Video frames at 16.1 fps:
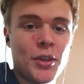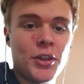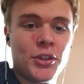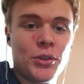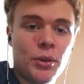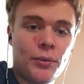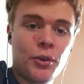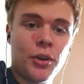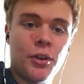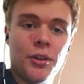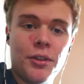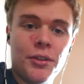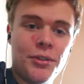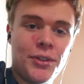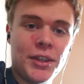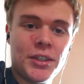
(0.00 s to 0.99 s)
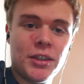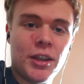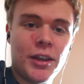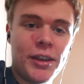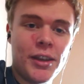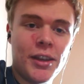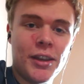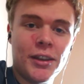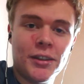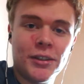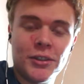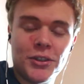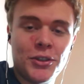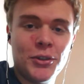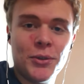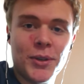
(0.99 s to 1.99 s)
So I've got this light here
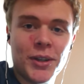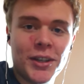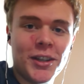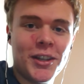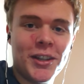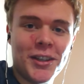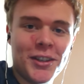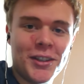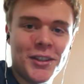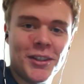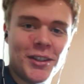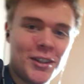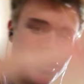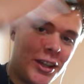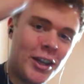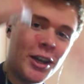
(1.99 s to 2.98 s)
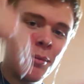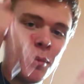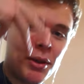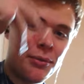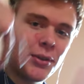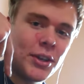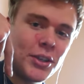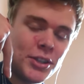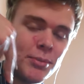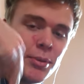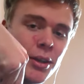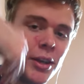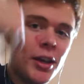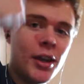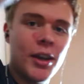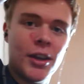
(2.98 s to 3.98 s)
to light up my face a
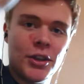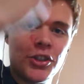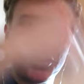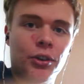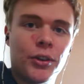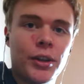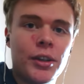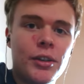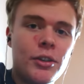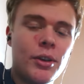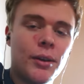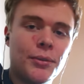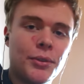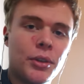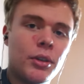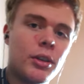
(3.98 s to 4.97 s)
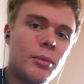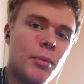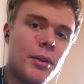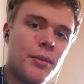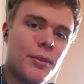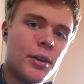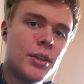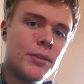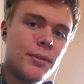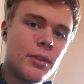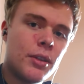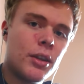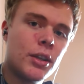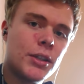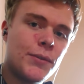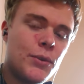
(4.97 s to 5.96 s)
bit. Sorry, you have to look at my face for the
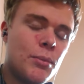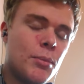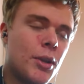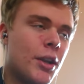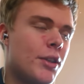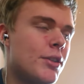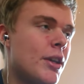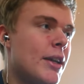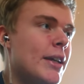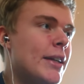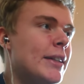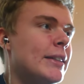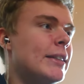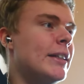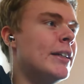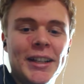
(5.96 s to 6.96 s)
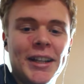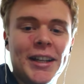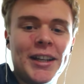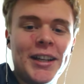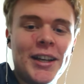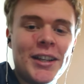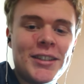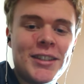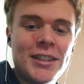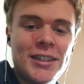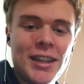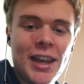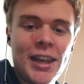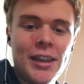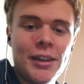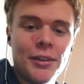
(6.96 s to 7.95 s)
next few minutes.
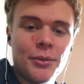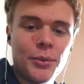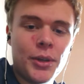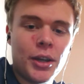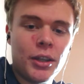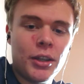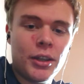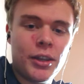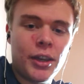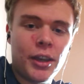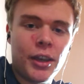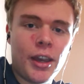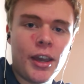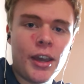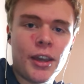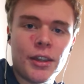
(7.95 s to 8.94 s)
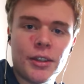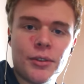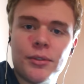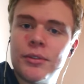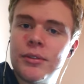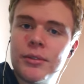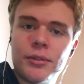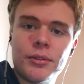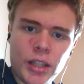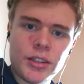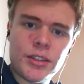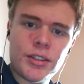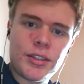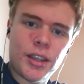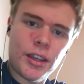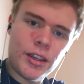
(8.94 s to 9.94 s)
Today, we are looking at
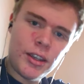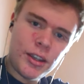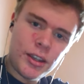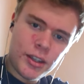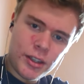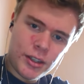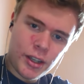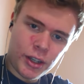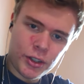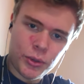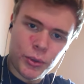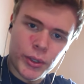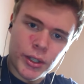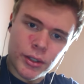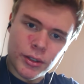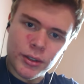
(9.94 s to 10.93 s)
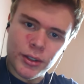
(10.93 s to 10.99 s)
Kansai Gakuin.